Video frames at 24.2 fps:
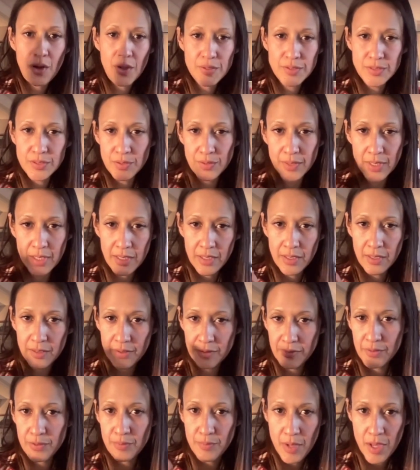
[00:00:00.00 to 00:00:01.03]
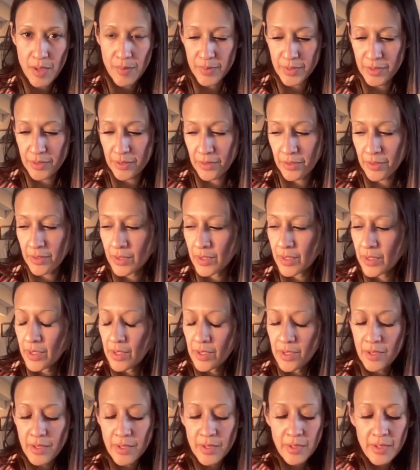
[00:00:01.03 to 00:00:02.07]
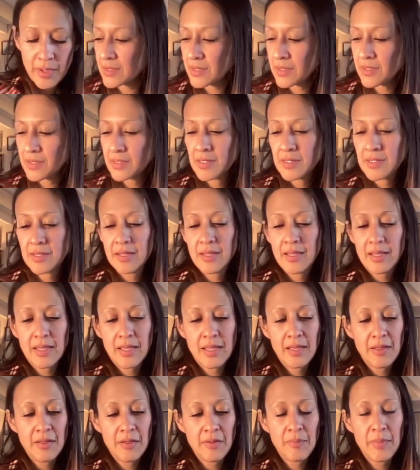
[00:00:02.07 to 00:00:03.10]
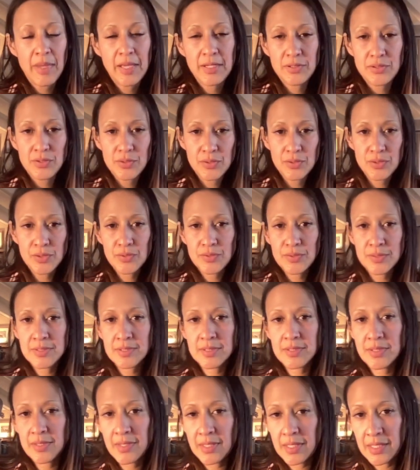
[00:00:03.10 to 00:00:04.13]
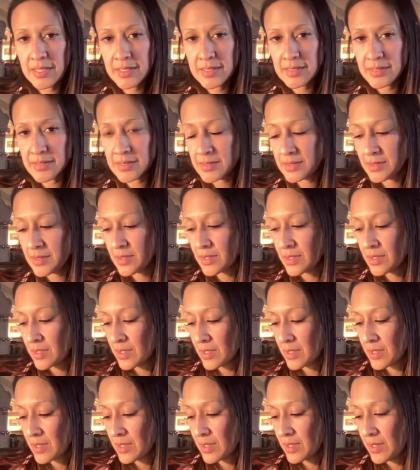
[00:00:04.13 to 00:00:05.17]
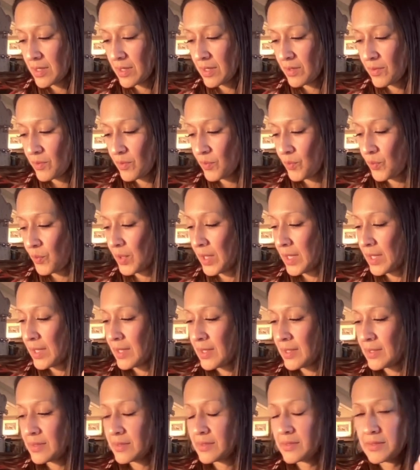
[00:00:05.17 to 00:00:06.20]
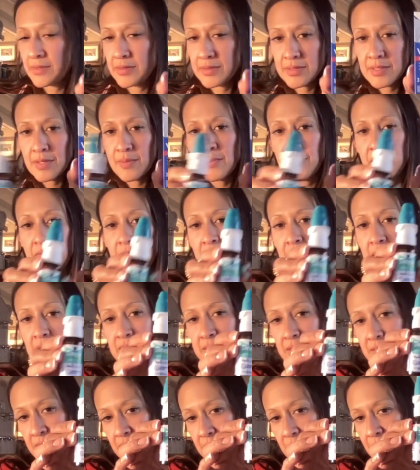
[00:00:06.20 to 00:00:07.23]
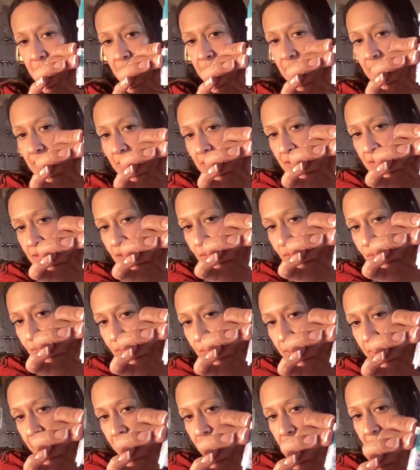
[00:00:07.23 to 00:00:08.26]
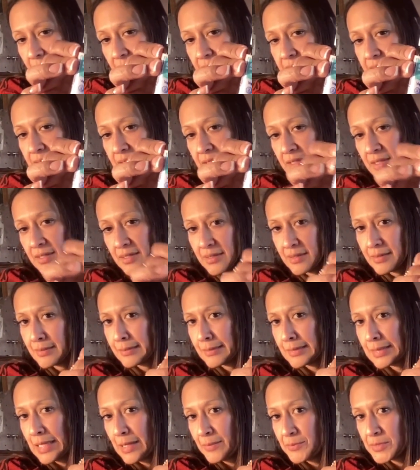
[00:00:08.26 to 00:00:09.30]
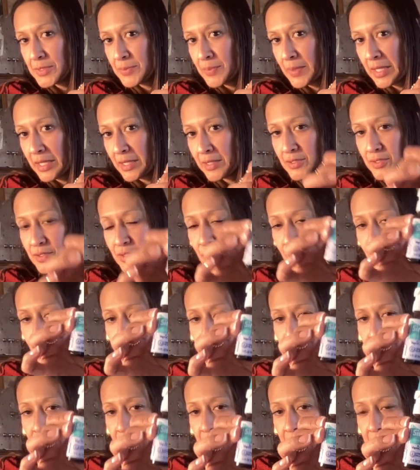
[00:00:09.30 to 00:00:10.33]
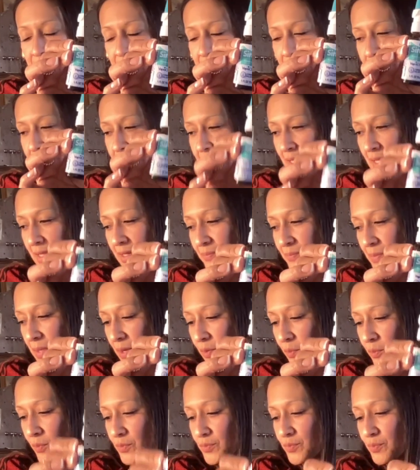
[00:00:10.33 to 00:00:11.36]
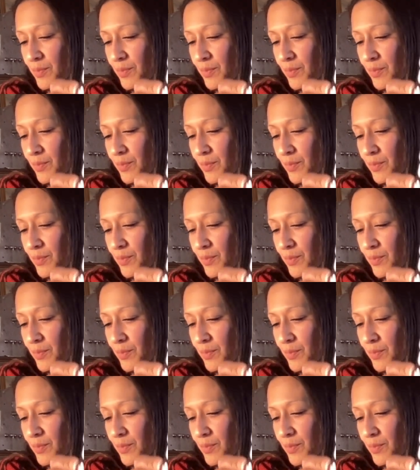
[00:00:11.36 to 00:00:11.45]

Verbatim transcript: also get a thermometer. I do use this with some of this. These are really excellent. I'm Spanish, so Vicks is like my